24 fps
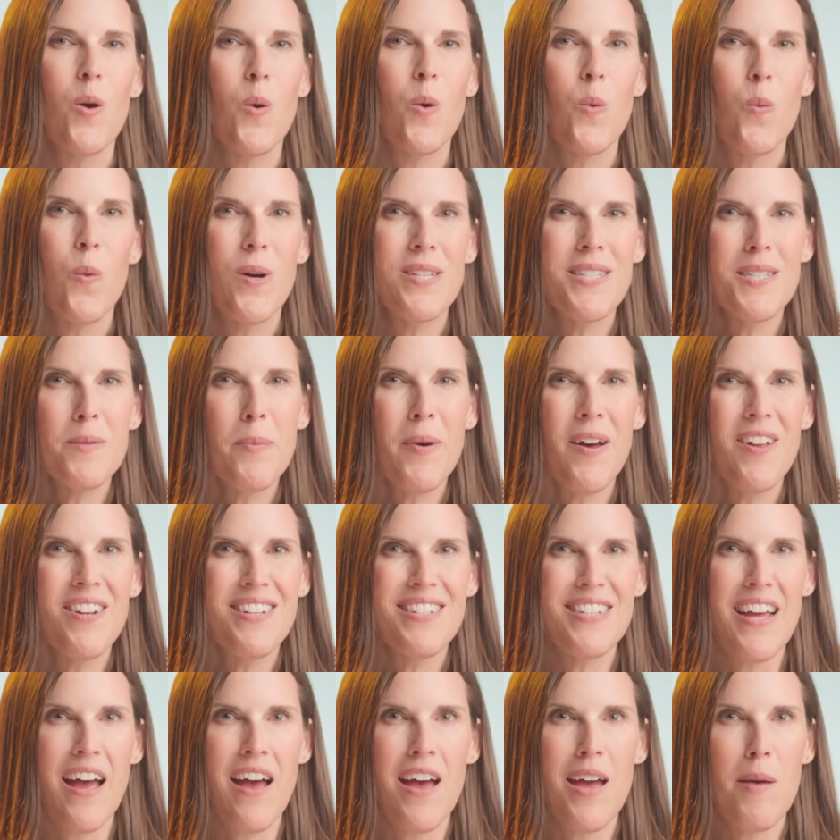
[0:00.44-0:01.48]
Once upon a
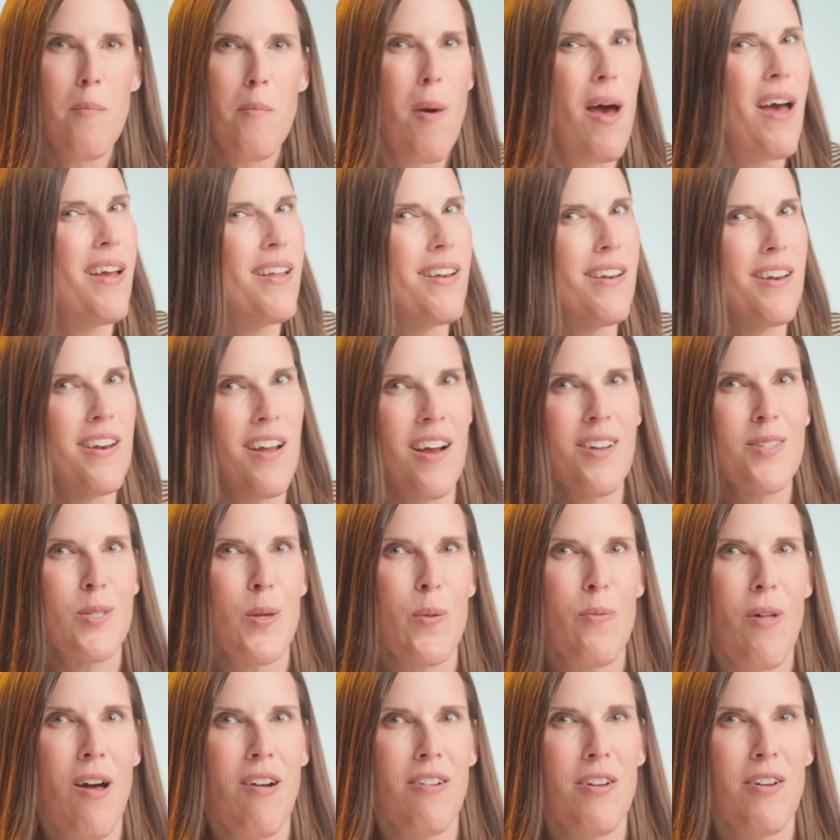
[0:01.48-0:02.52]
time, not so
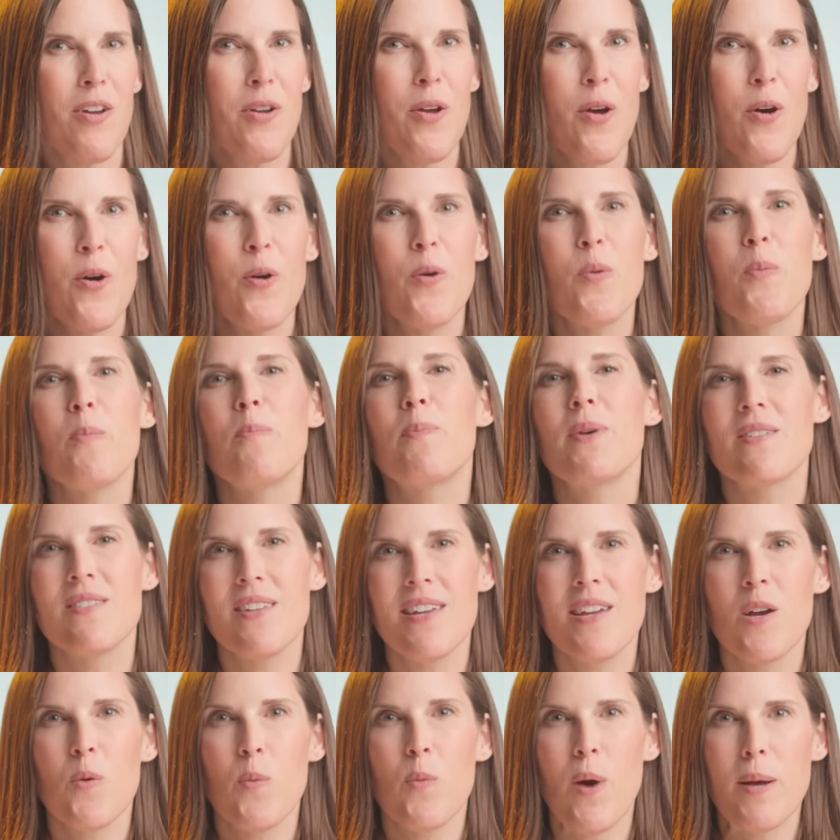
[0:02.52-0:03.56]
long ago,
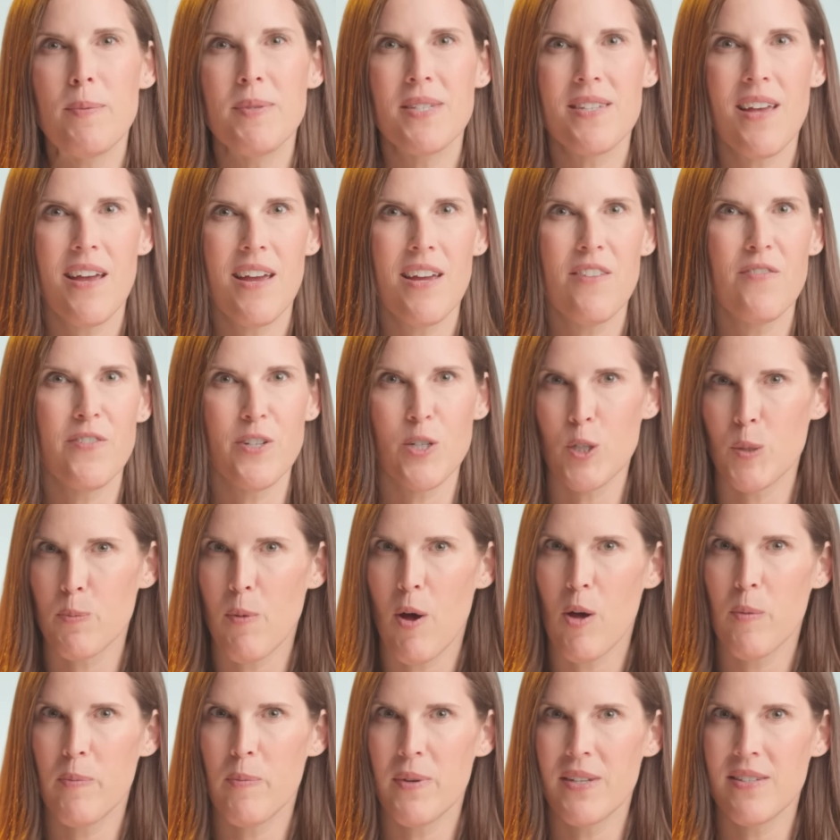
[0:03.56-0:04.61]
building a website for your
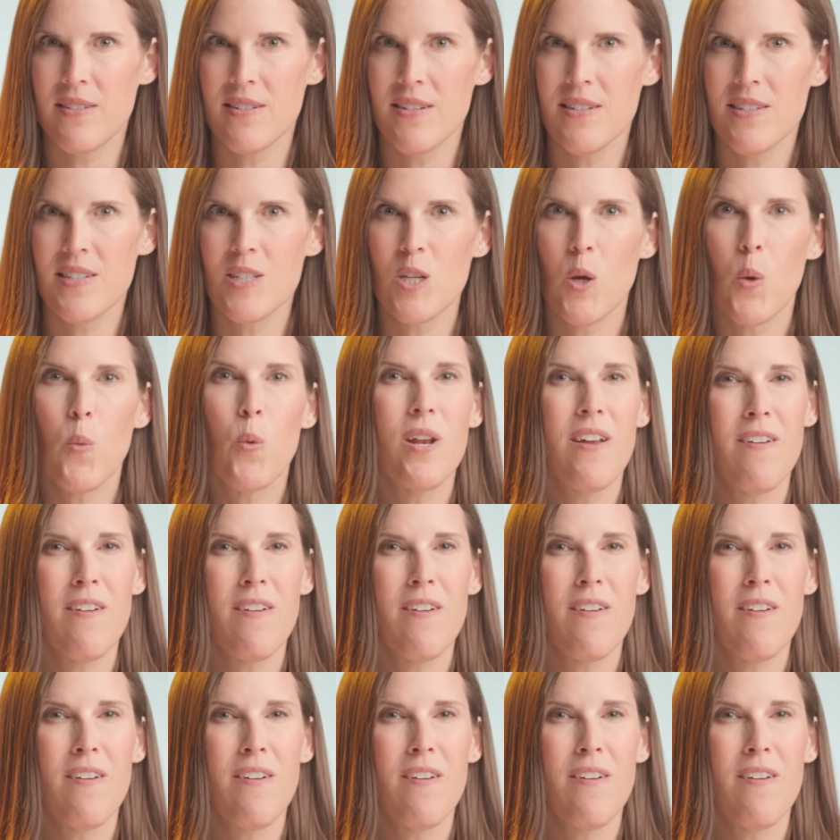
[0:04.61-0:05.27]
small business would